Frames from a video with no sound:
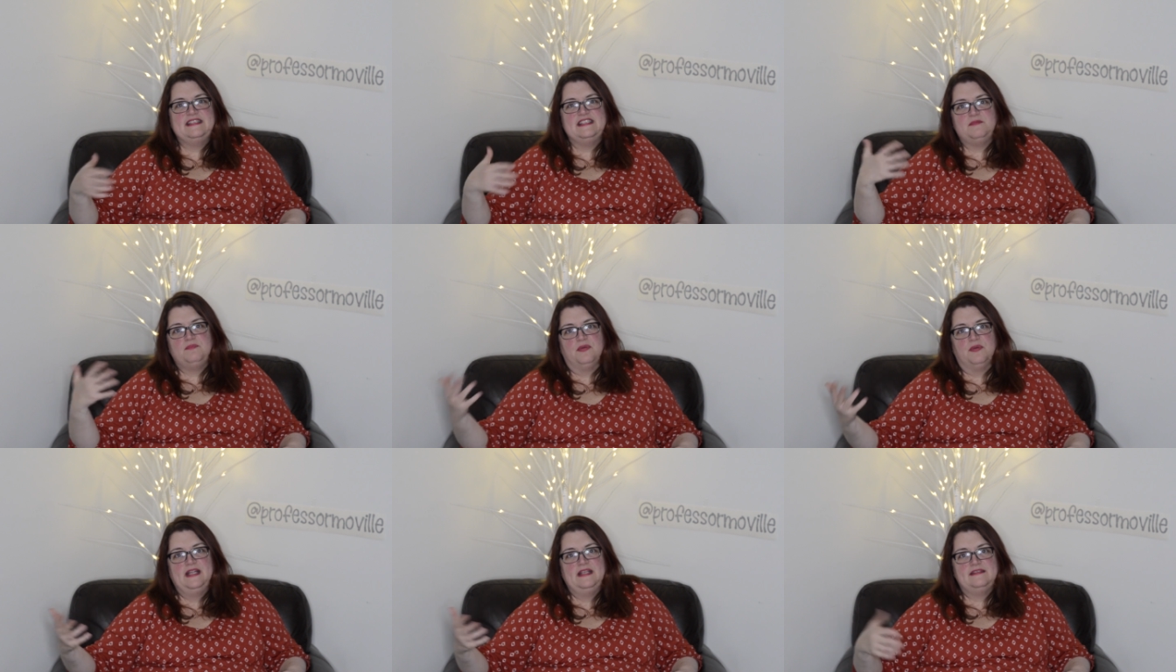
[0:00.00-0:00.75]
It's
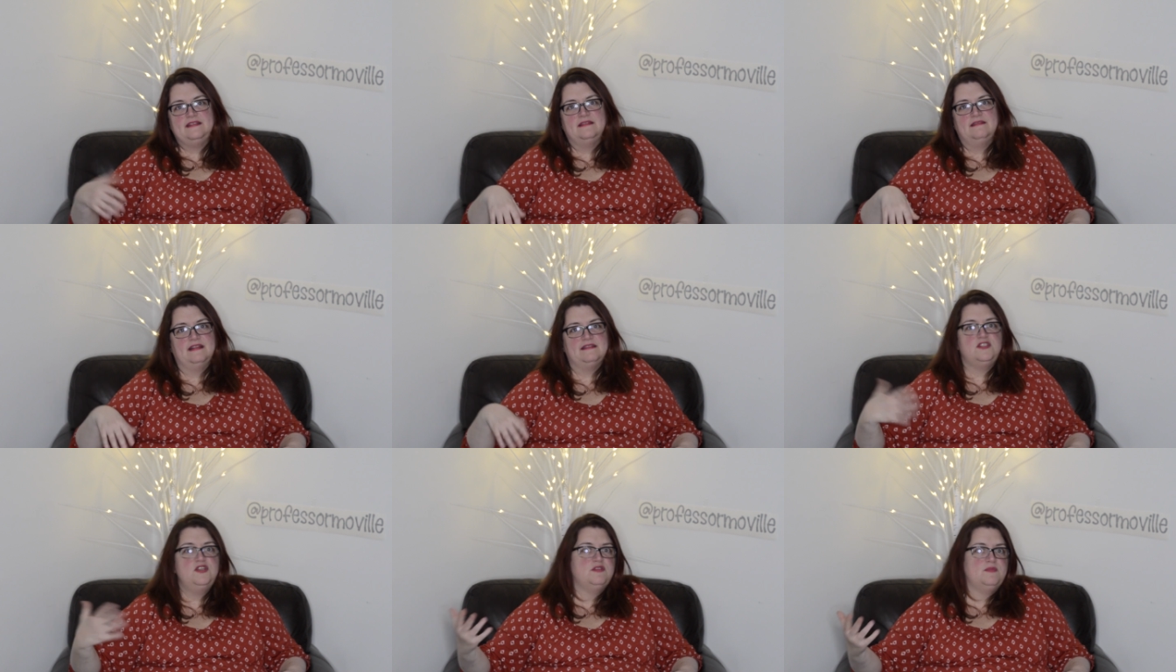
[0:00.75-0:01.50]
print,
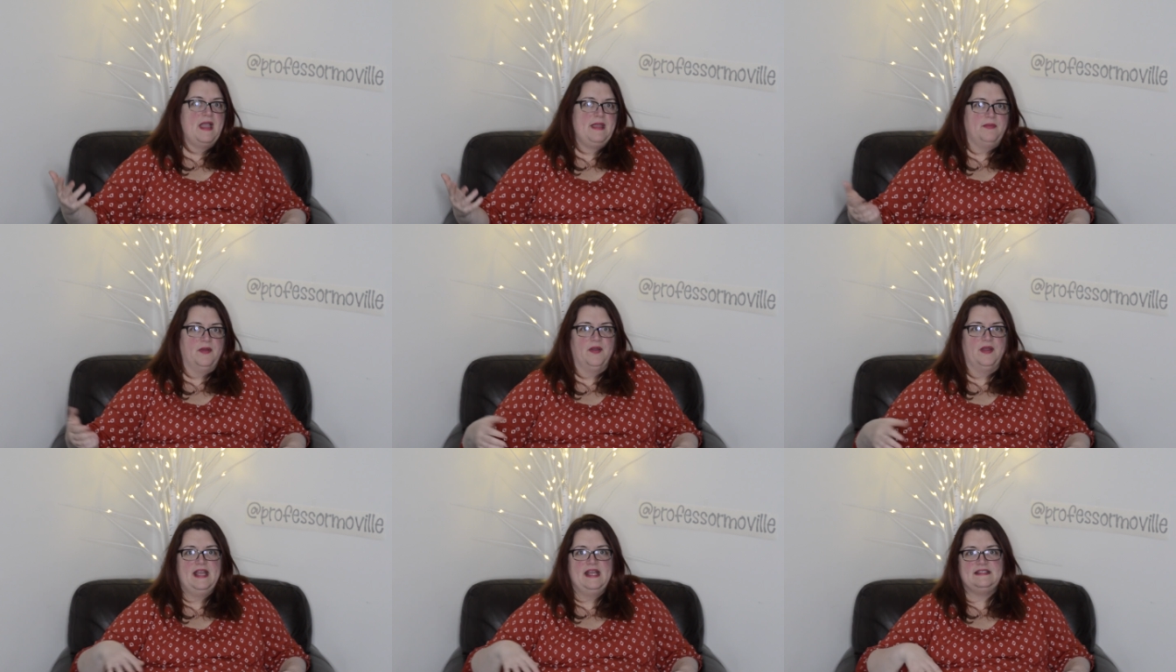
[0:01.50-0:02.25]
it's
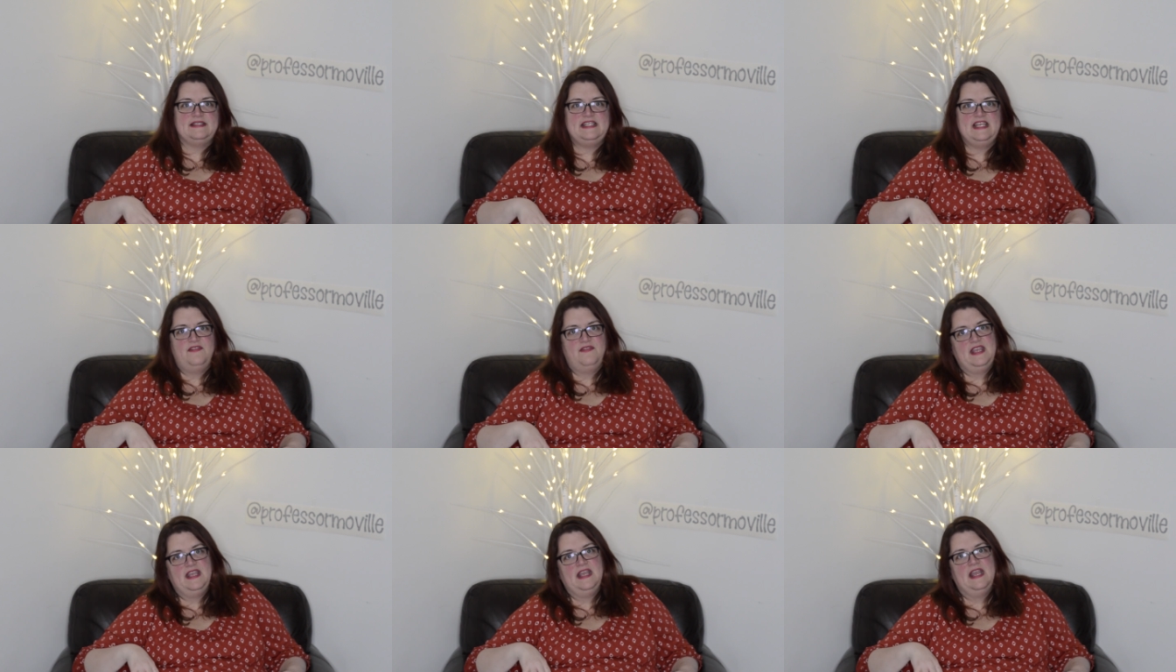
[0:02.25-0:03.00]
newspaper, it's
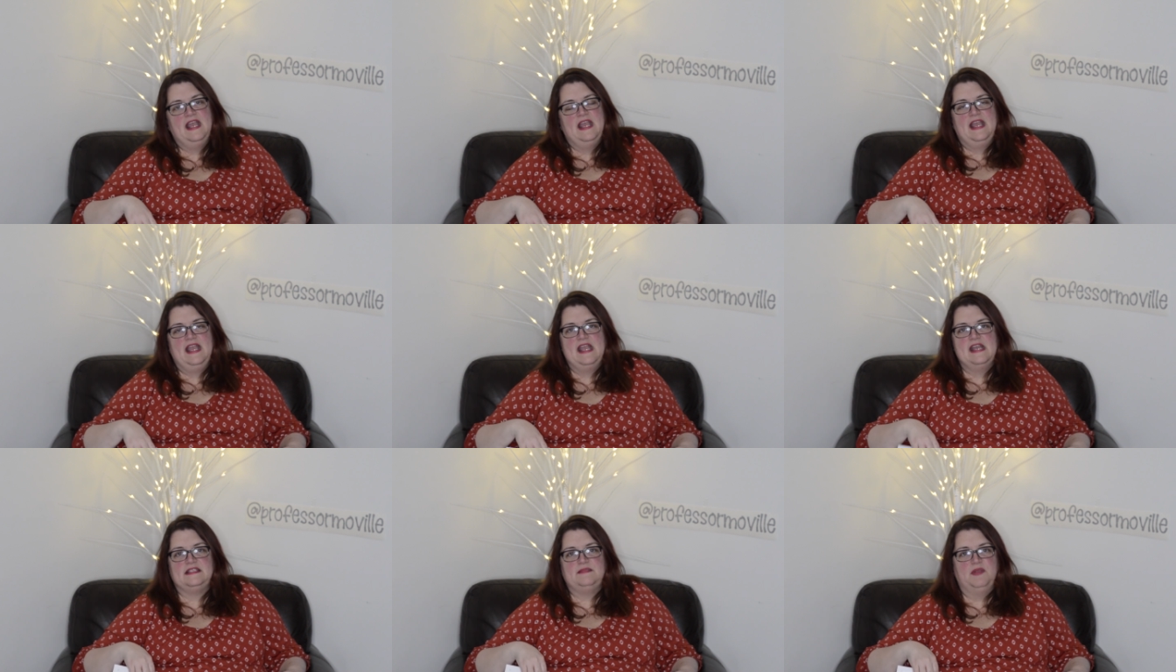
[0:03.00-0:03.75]
TV,
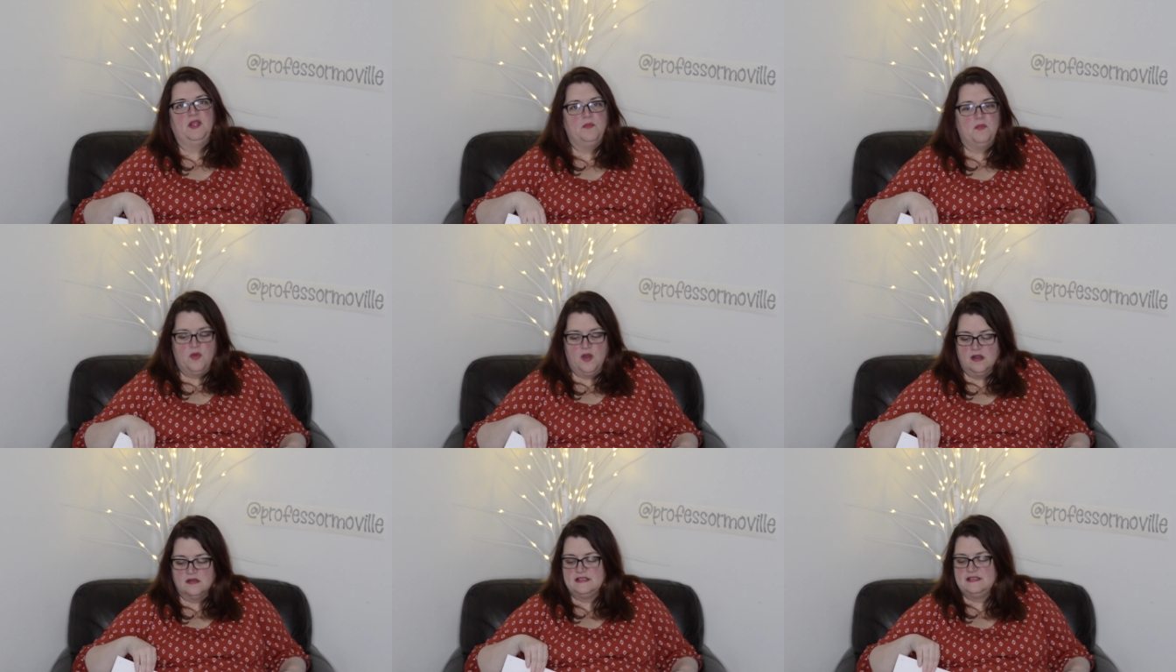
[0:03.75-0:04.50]
it's
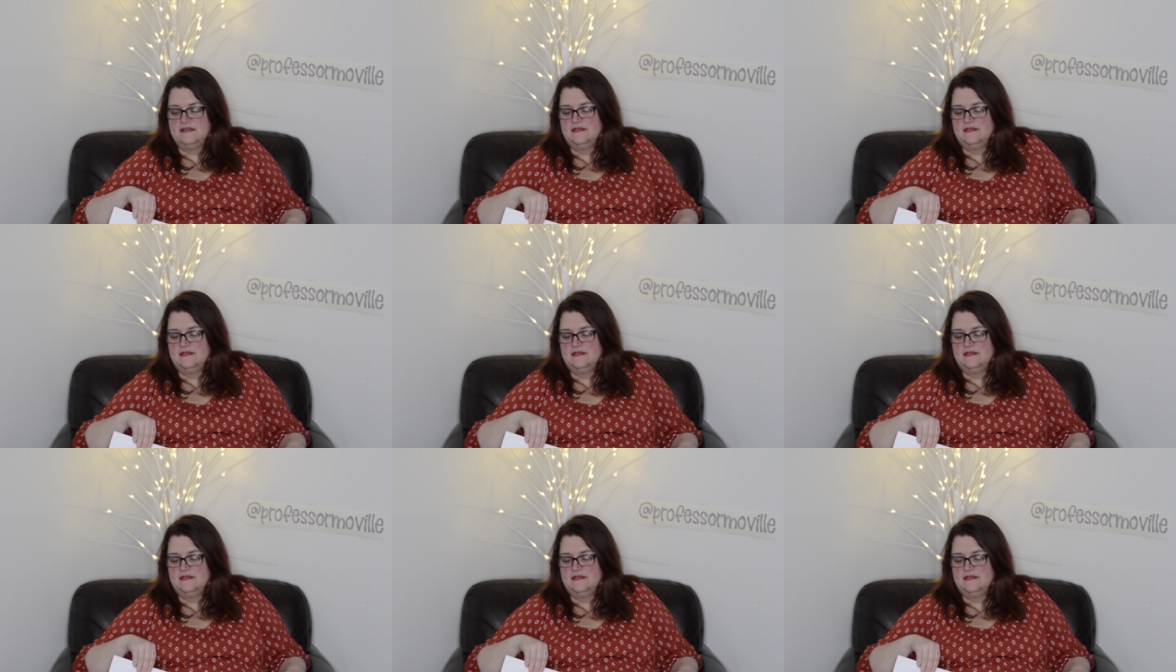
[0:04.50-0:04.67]
billboards,